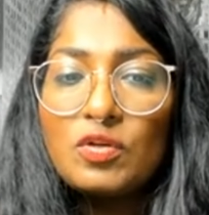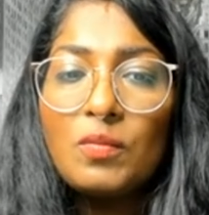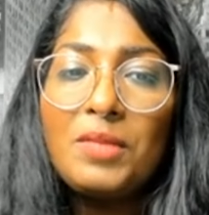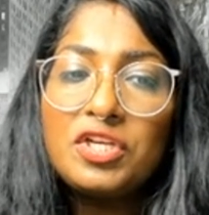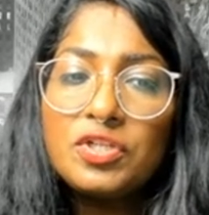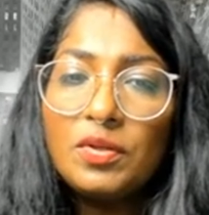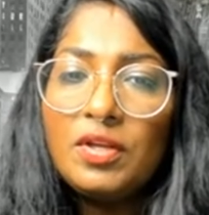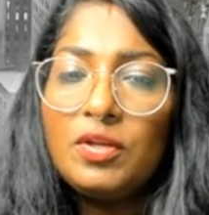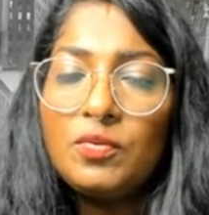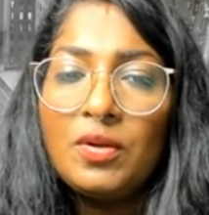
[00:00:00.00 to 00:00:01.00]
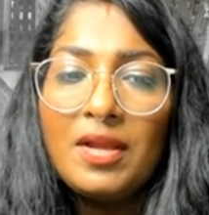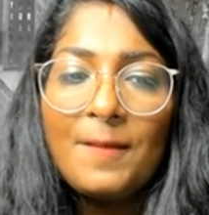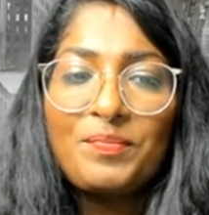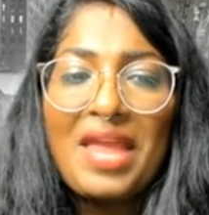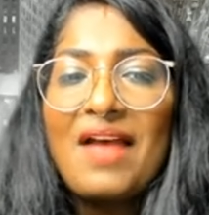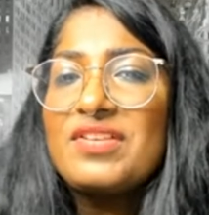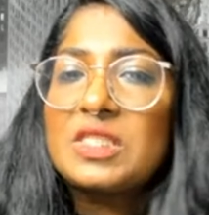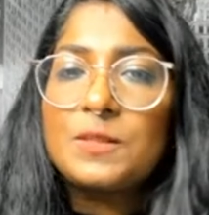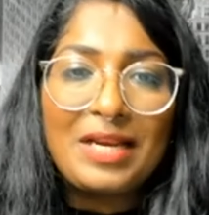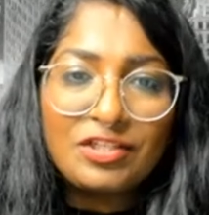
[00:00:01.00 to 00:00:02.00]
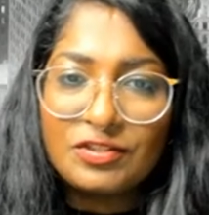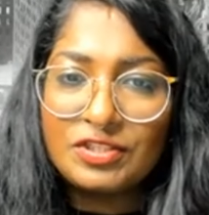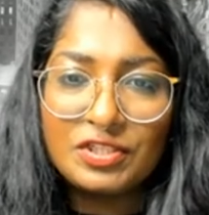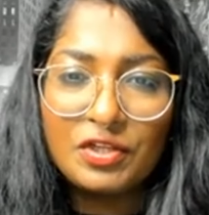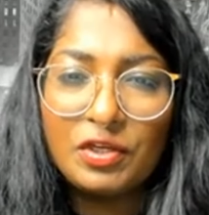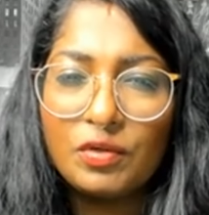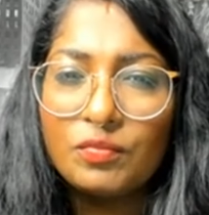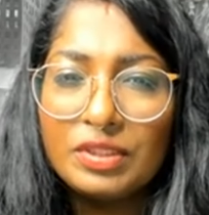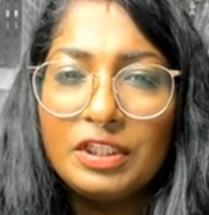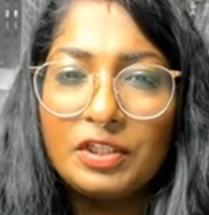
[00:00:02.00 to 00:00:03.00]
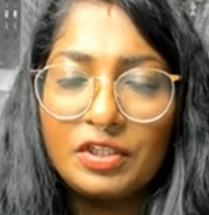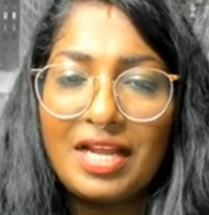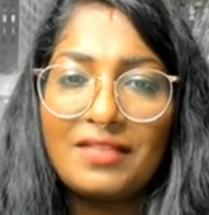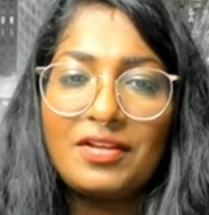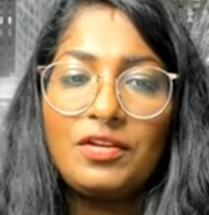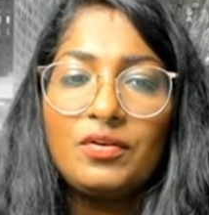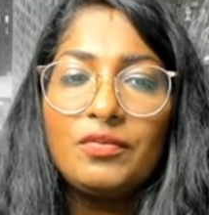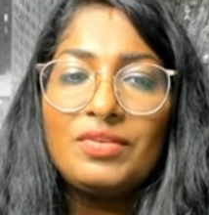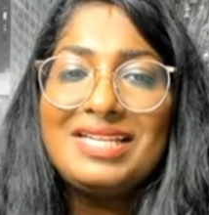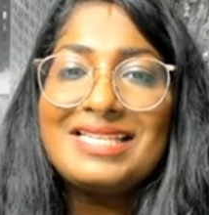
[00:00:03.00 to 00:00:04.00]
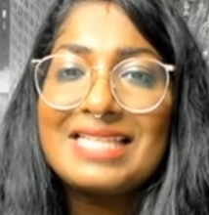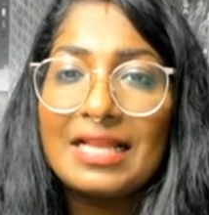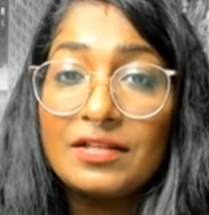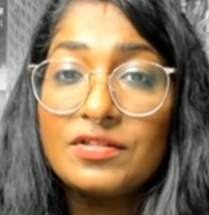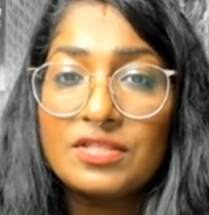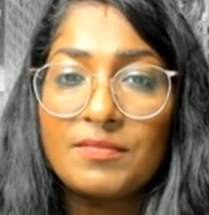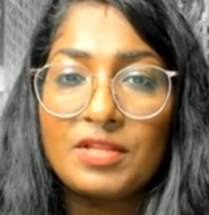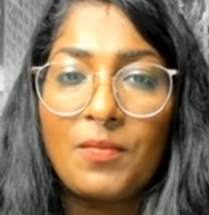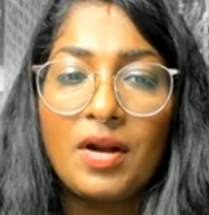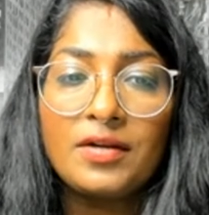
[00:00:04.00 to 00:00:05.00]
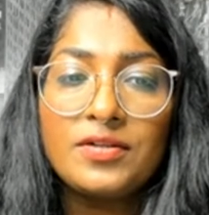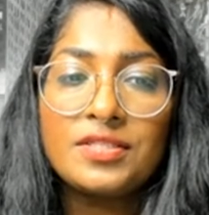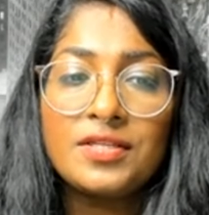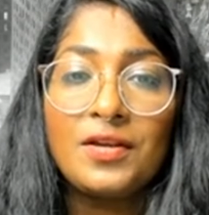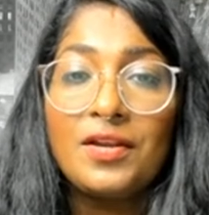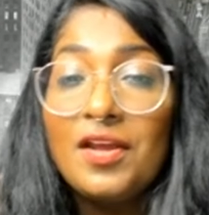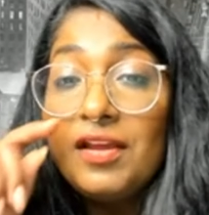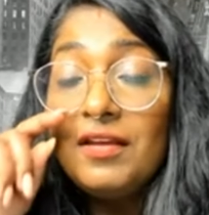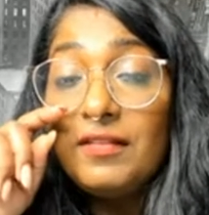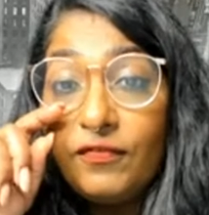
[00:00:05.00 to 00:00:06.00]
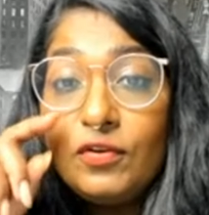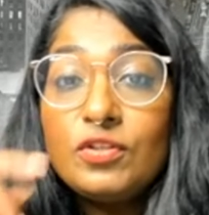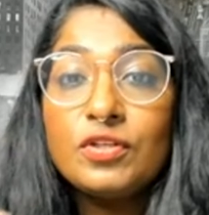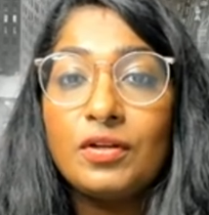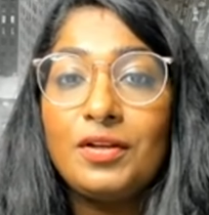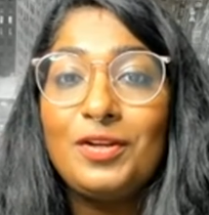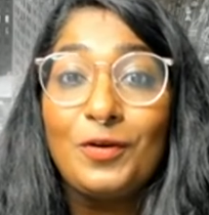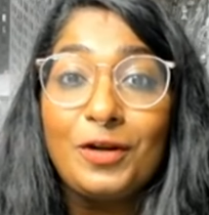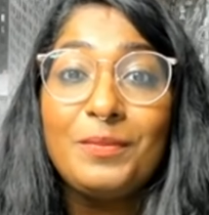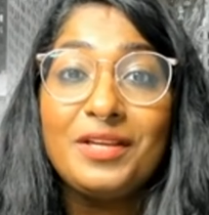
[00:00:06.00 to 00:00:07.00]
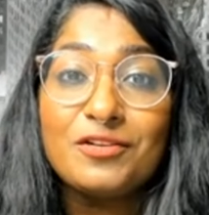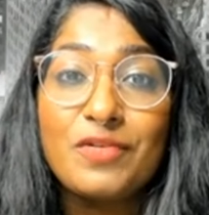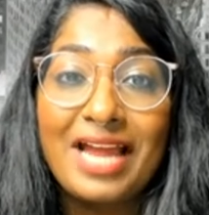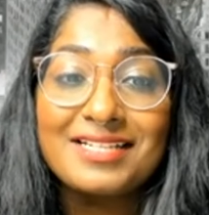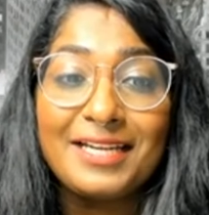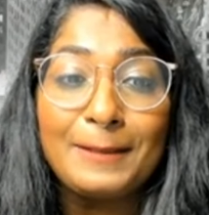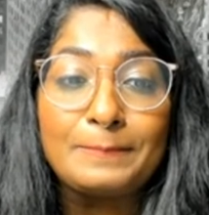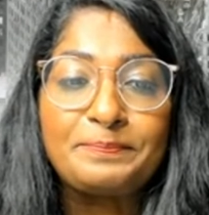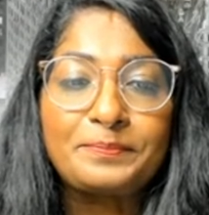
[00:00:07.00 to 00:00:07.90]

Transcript: So make sure that you have a specialty that you're really good at, that you can really sell it to some of the partners that in the future that you're going to be attracting.